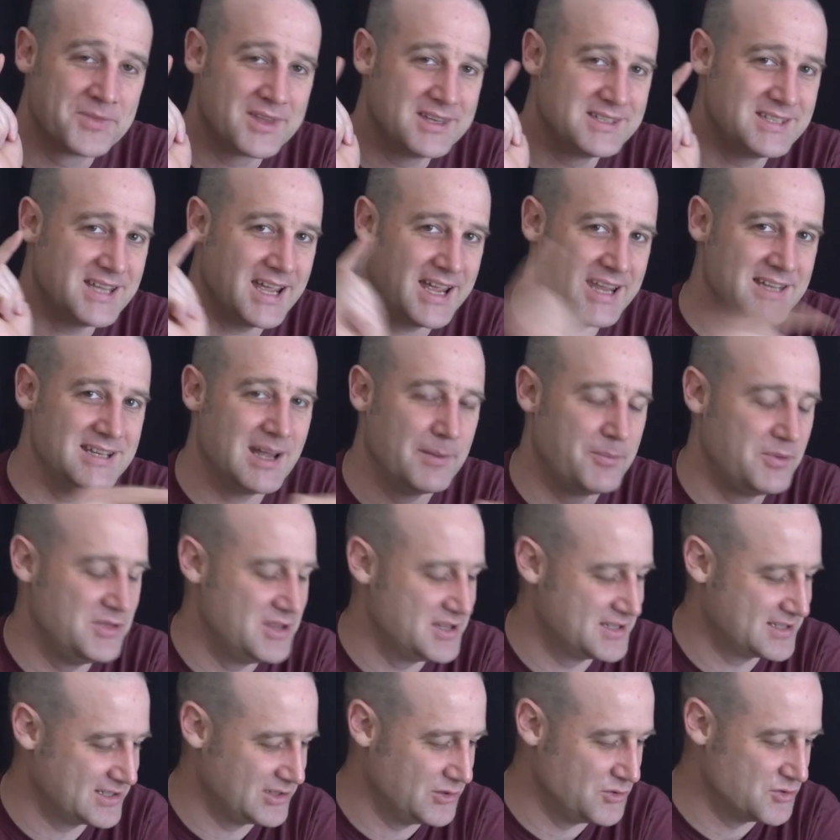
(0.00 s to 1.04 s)
to end up in
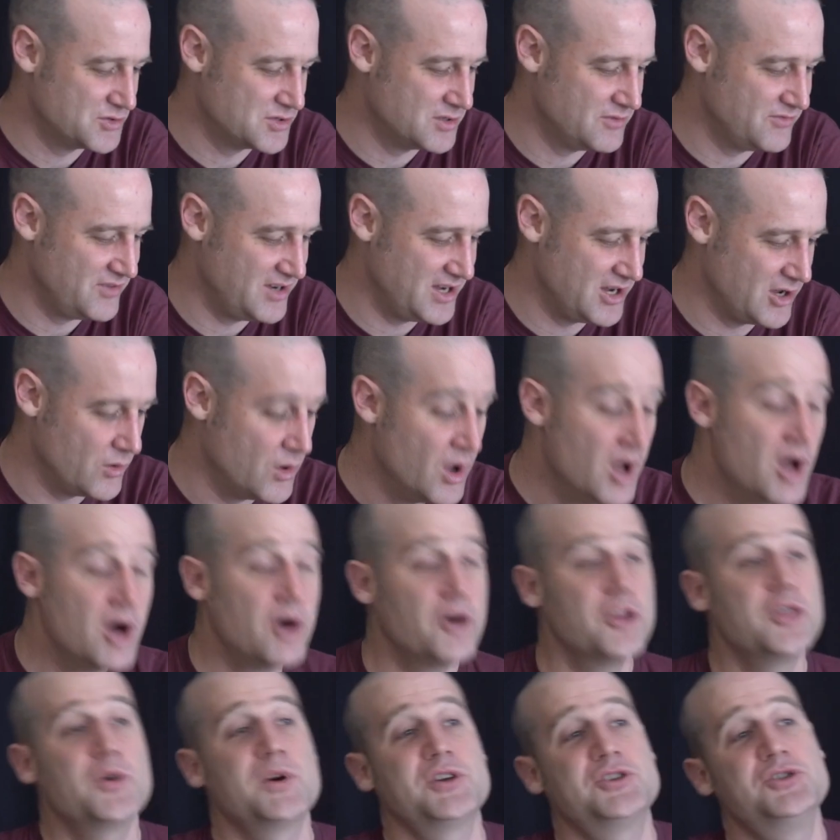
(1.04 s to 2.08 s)
the solution video.
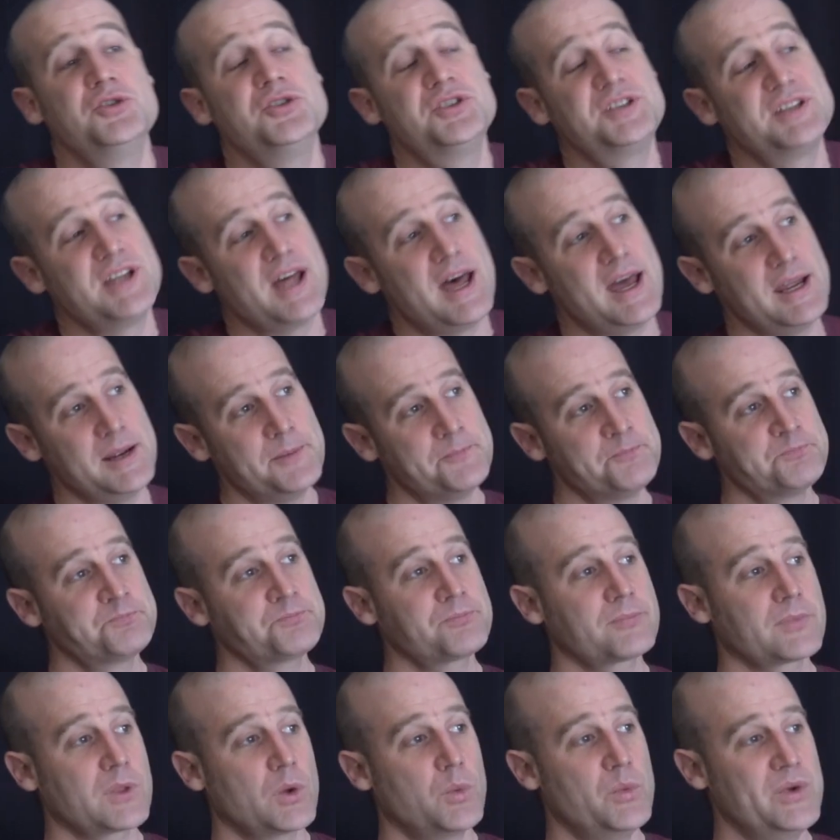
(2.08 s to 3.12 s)
Although I should say,
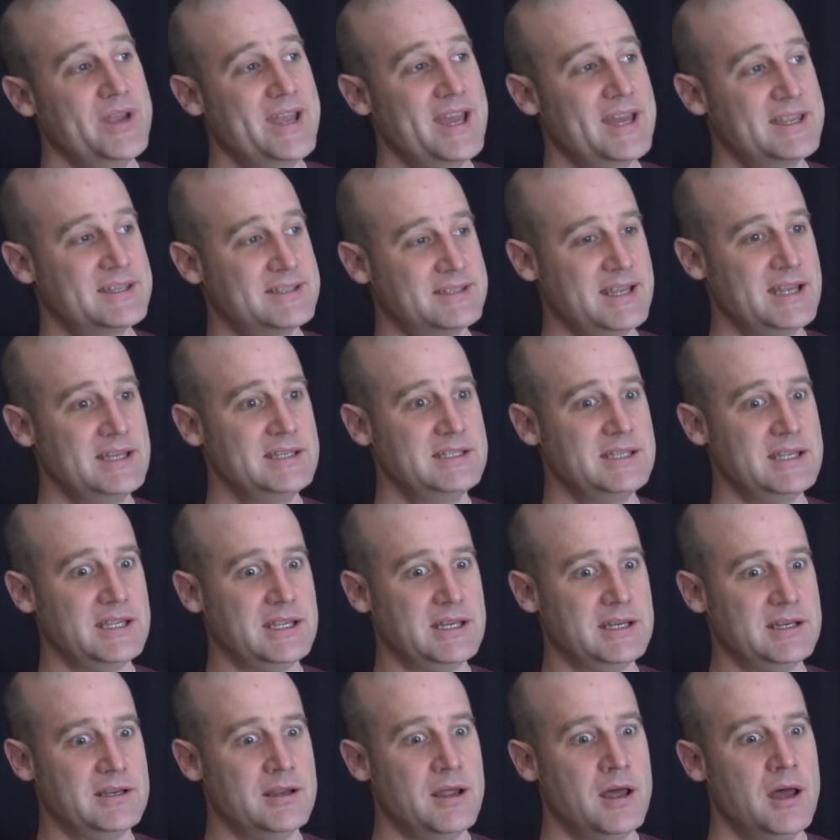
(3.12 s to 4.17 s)
we get sent
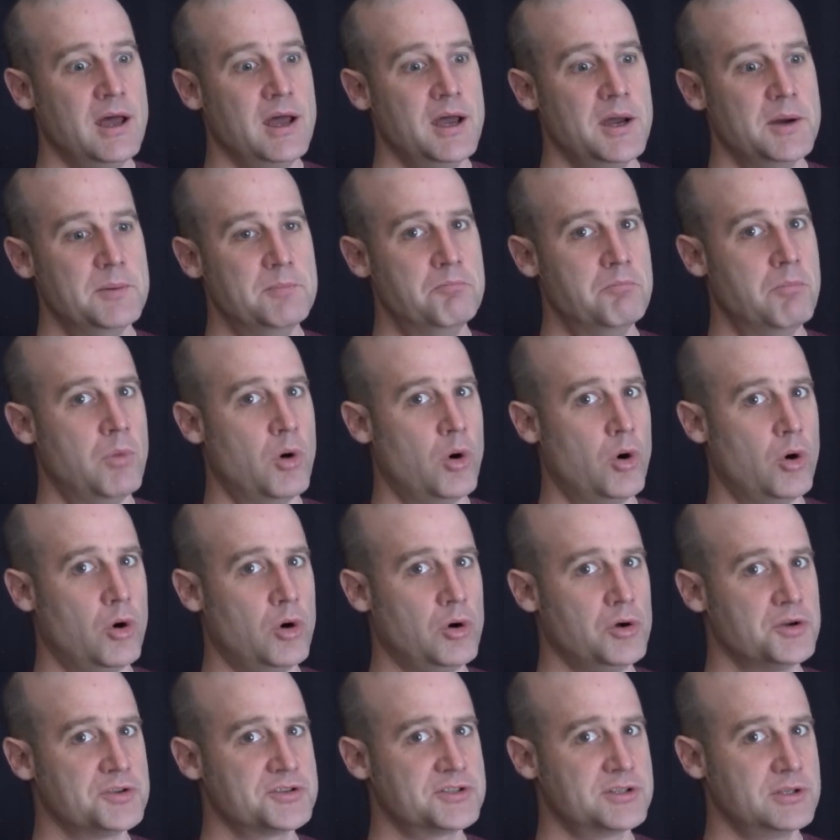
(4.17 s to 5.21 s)
in
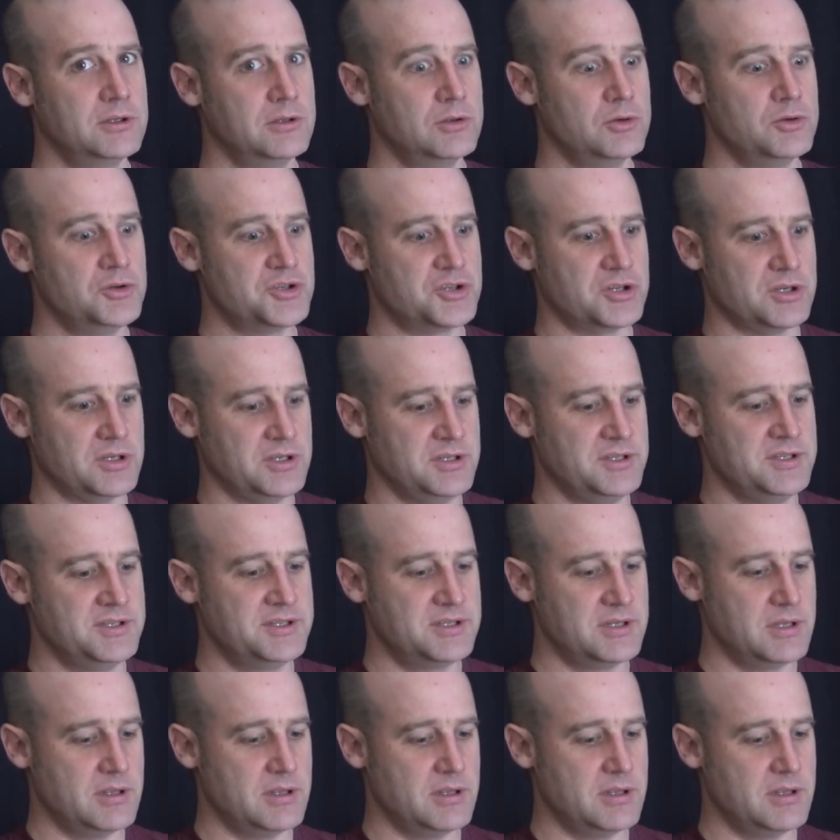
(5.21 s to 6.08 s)
more solutions